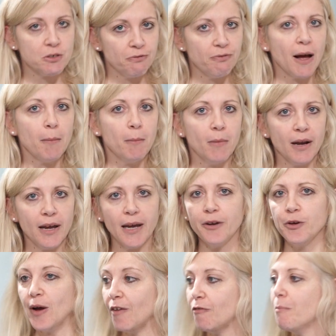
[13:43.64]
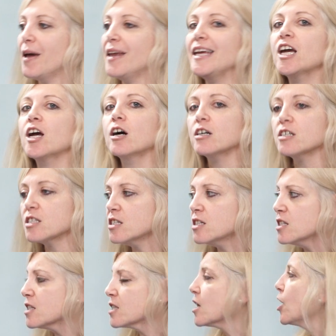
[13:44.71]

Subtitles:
family? Do you have many cousins?